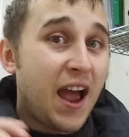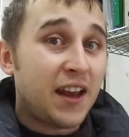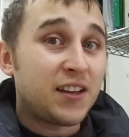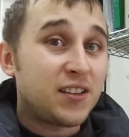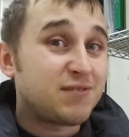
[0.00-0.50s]

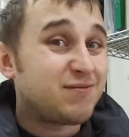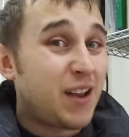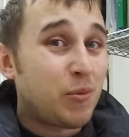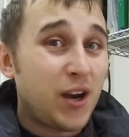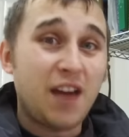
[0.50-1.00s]
And
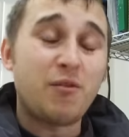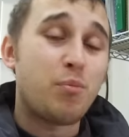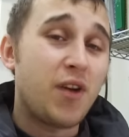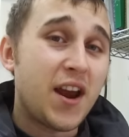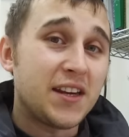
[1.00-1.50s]
I'm going to have a
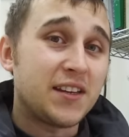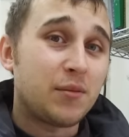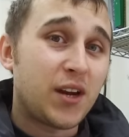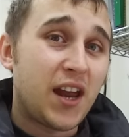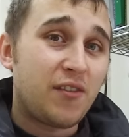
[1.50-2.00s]
break.
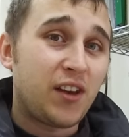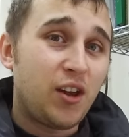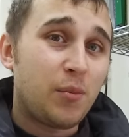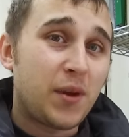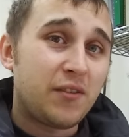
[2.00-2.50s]
I'm going to have a
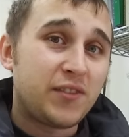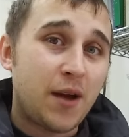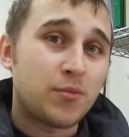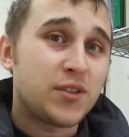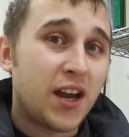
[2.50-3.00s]
little bit of
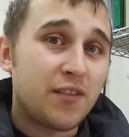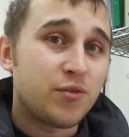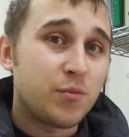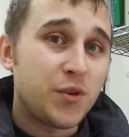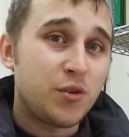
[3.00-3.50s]
downtime
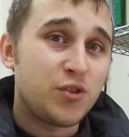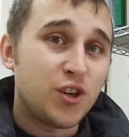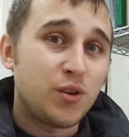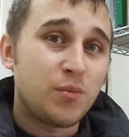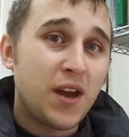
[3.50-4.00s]
from
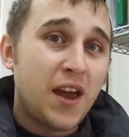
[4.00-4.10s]
YouTube